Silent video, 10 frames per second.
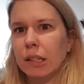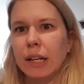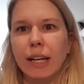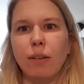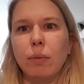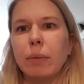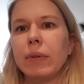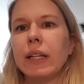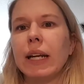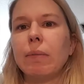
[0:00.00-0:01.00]
I can't remember
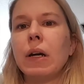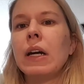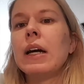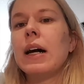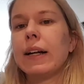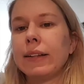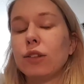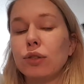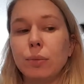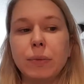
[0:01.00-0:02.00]
the name. On the
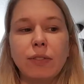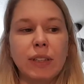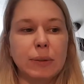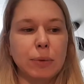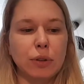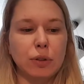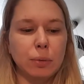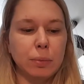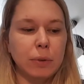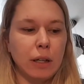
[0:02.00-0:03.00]
group, the Facebook
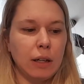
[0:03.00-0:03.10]
group.